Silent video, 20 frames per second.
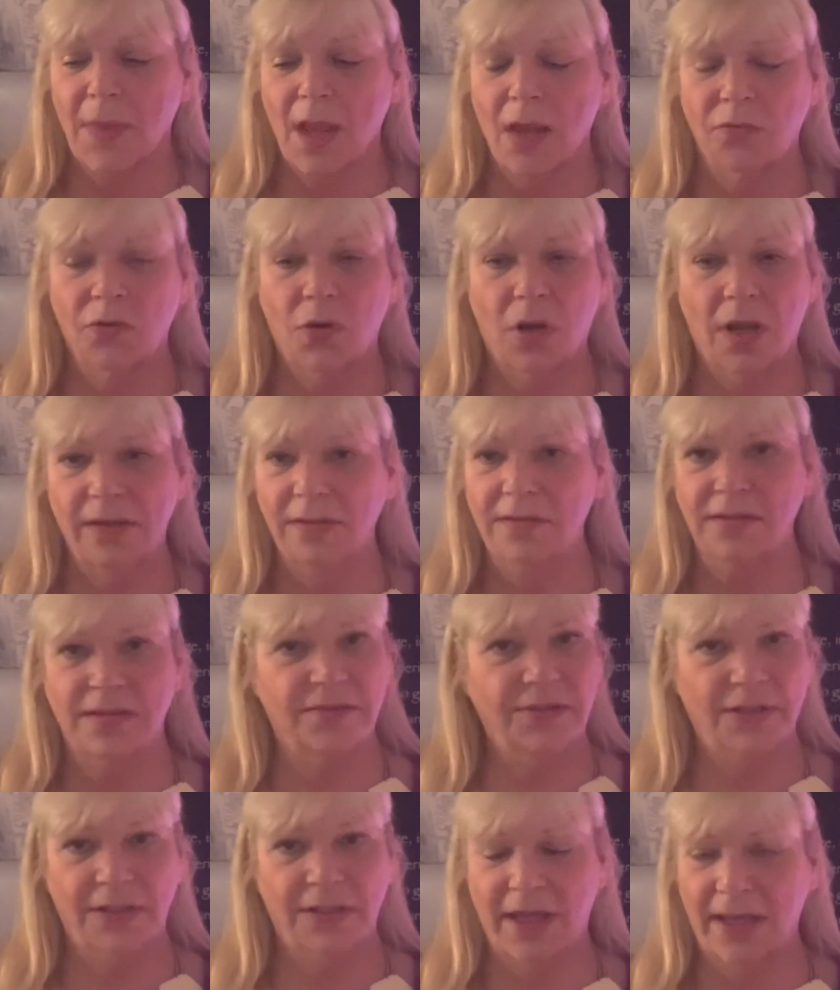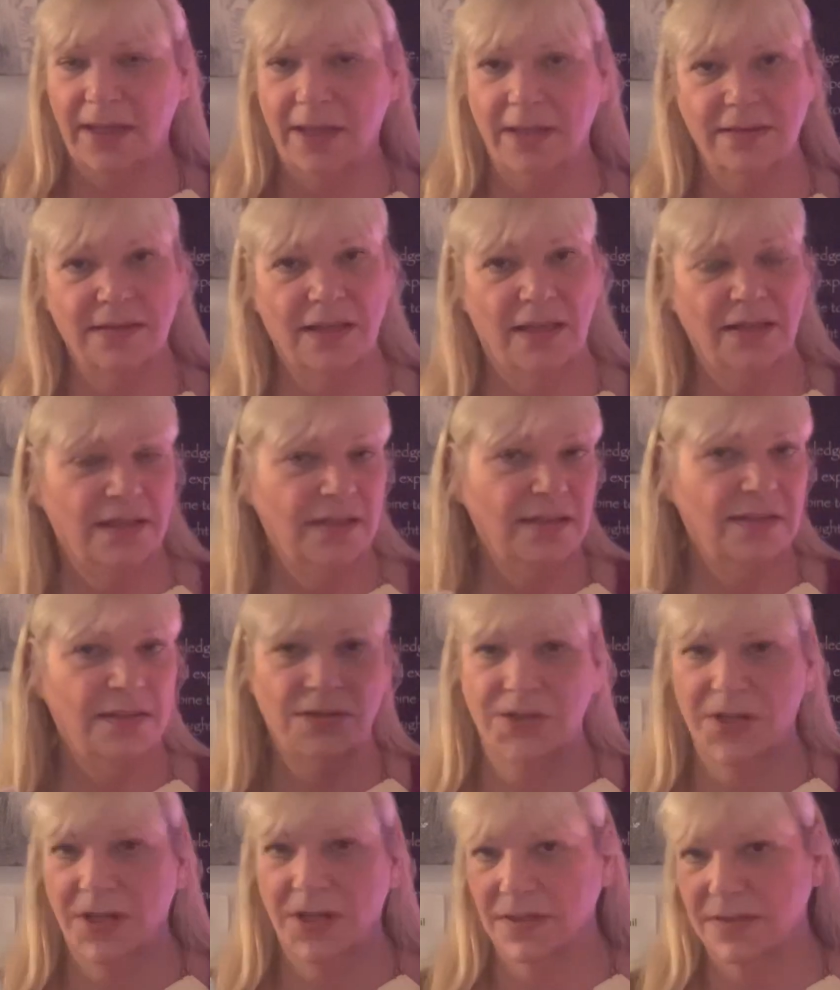For others of you, like I said, this
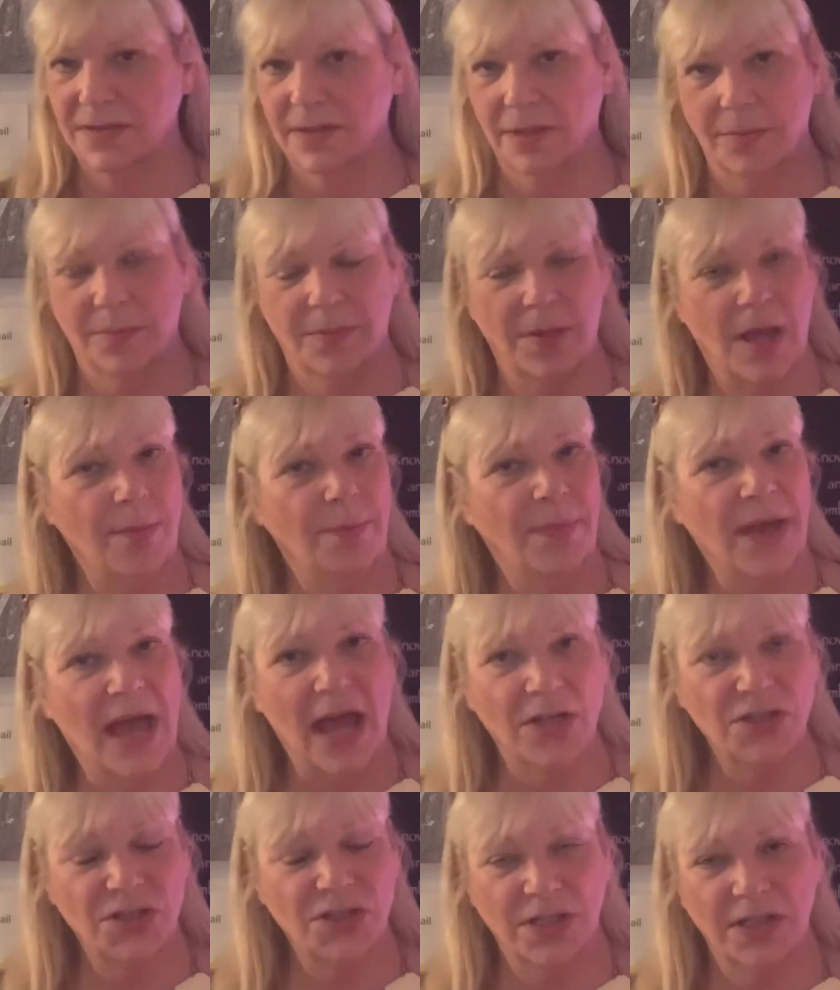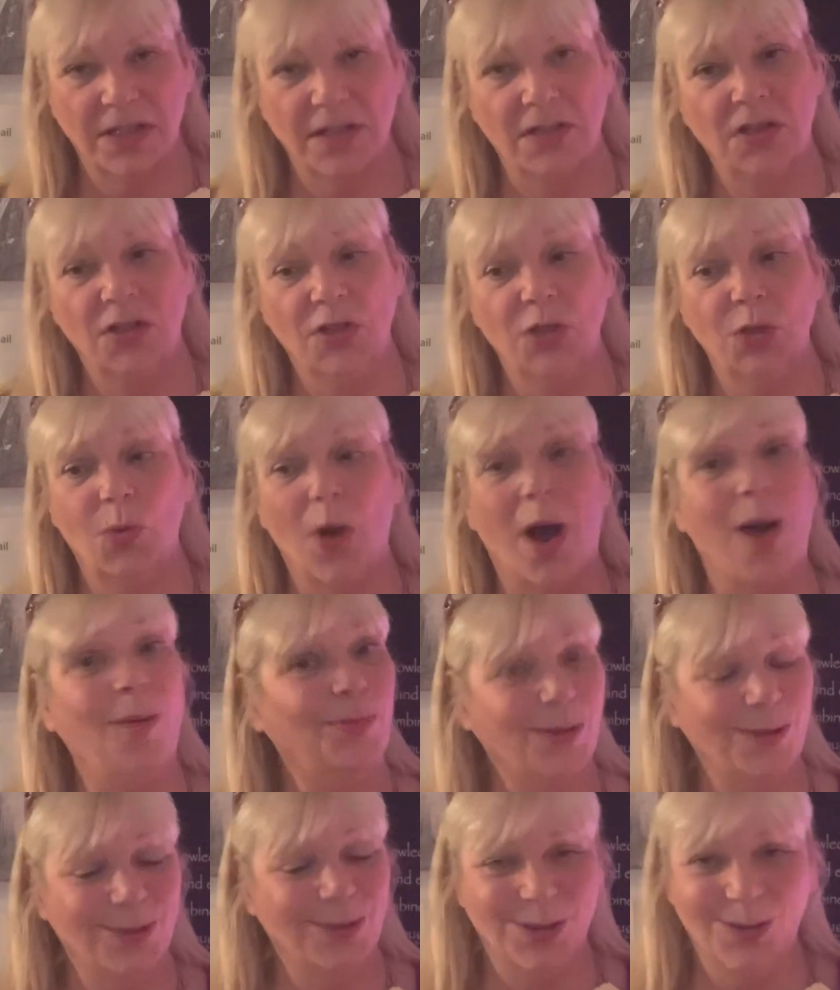is just a passionate new
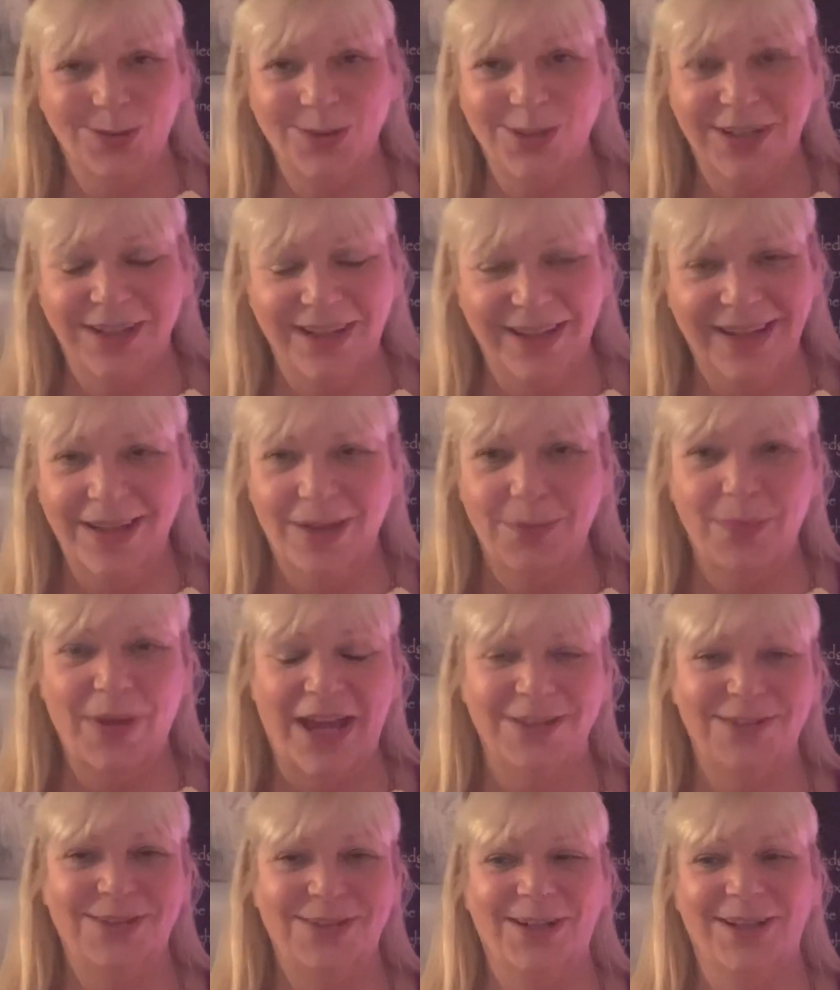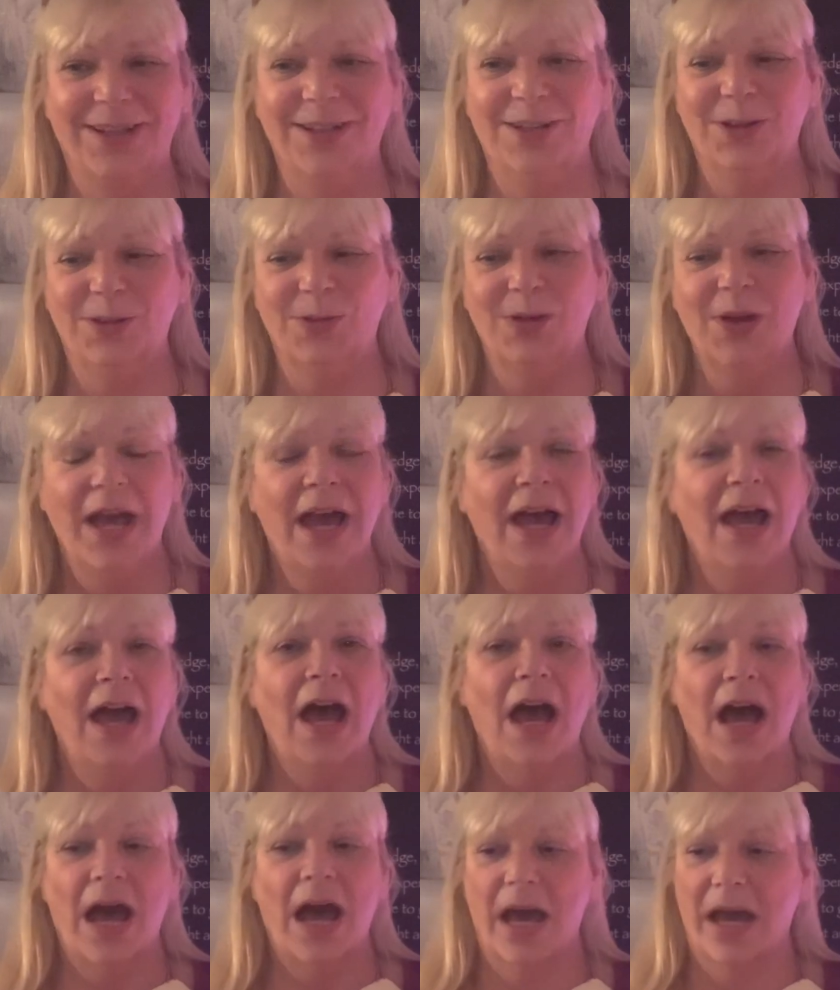opportunity, a passionate new
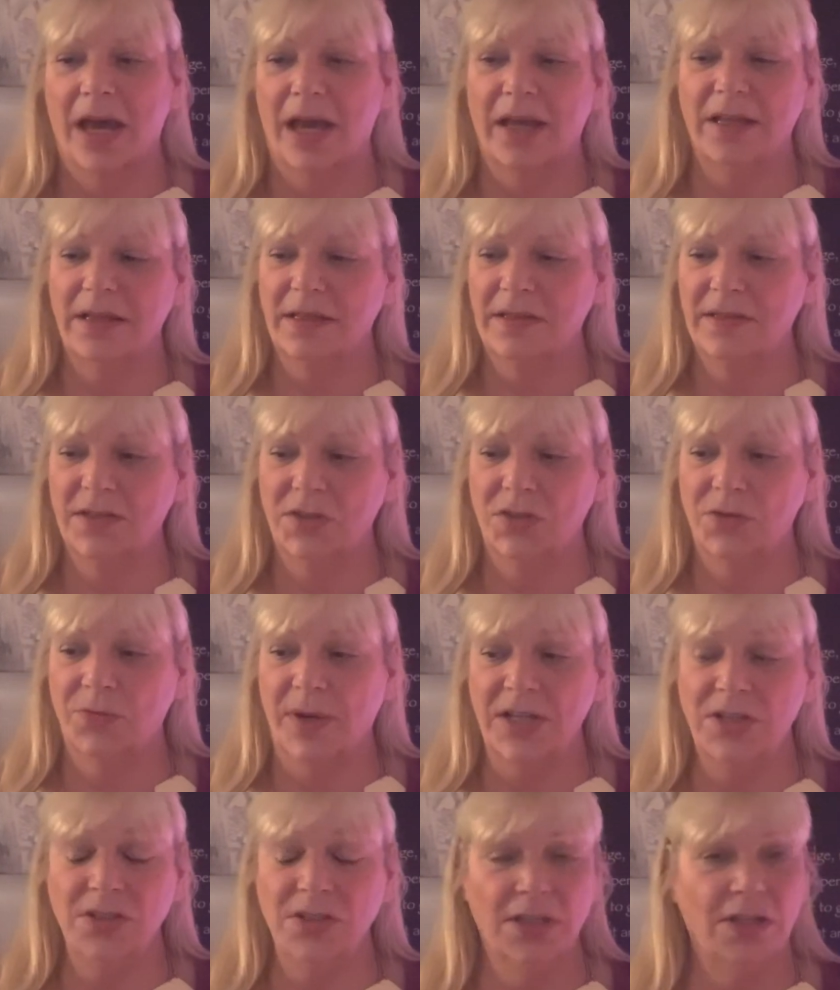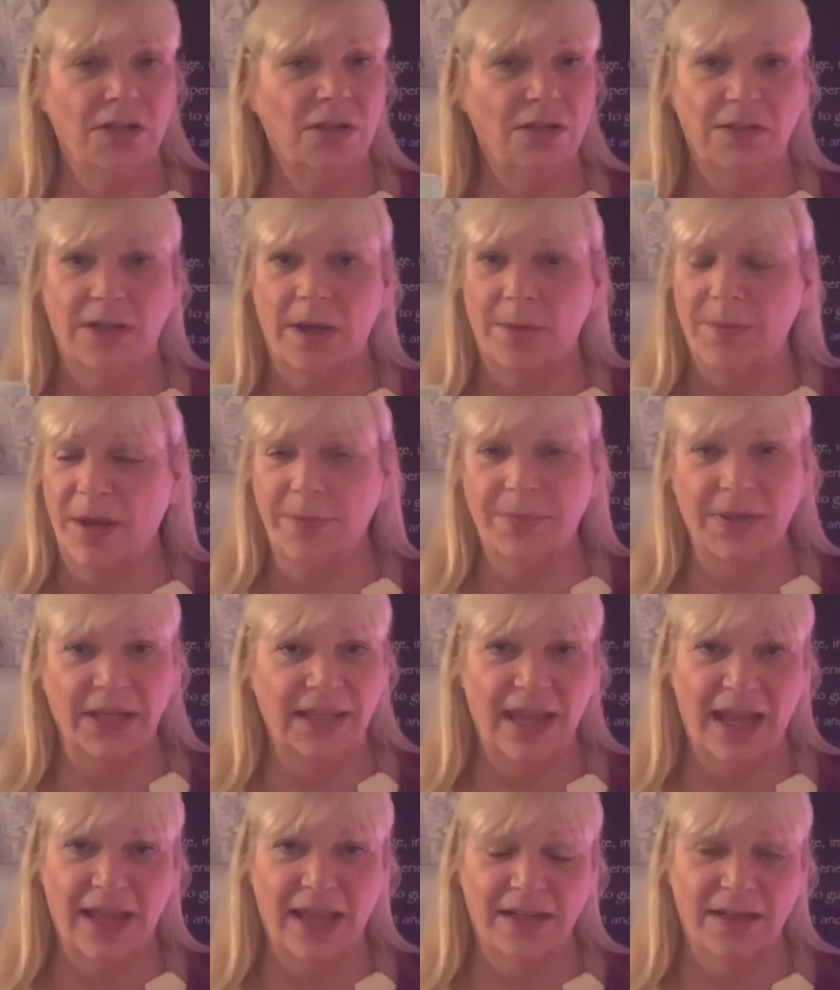situation that could come up
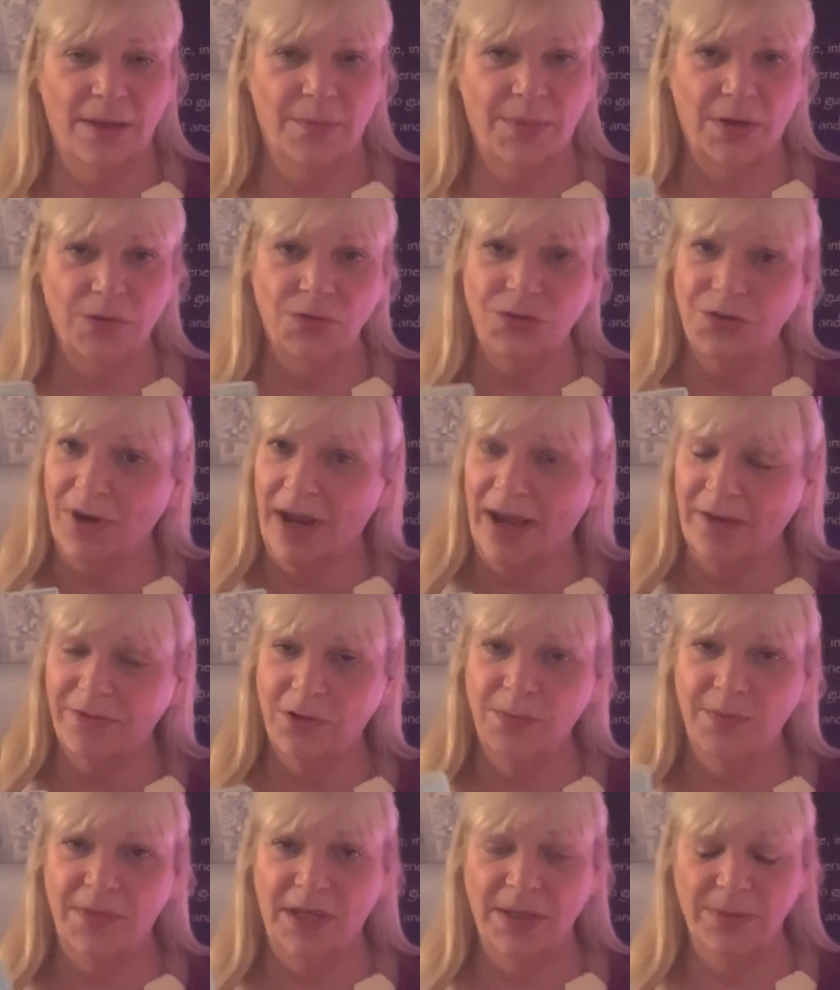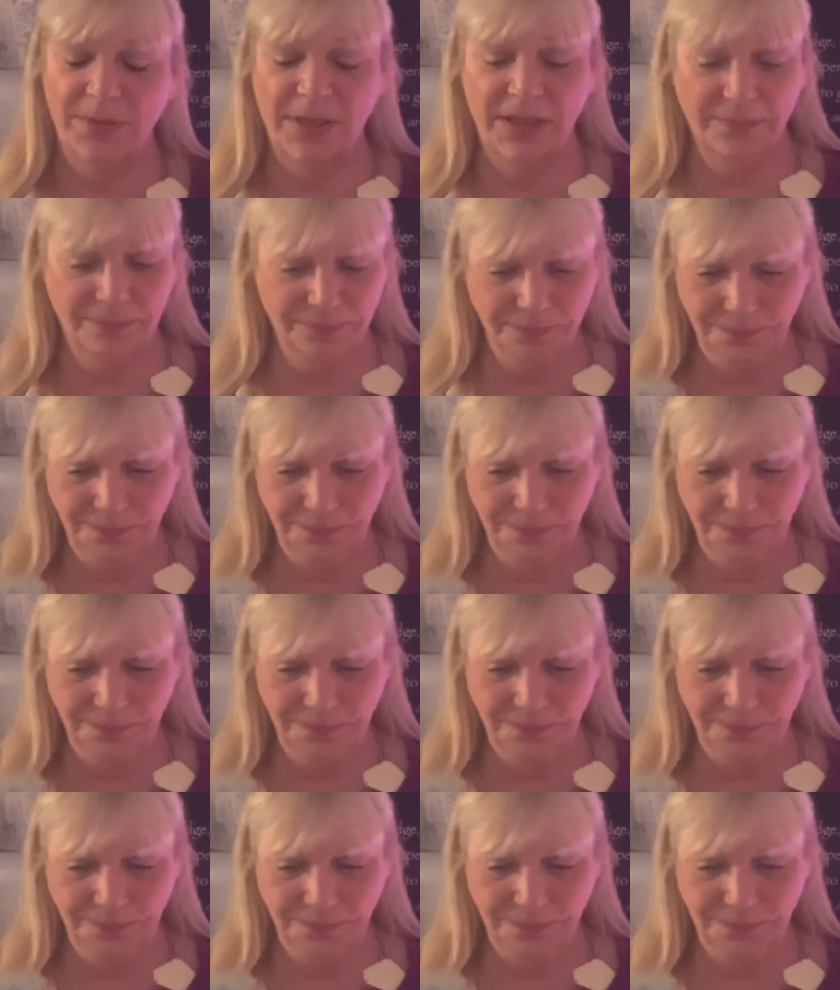again about travel. Maybe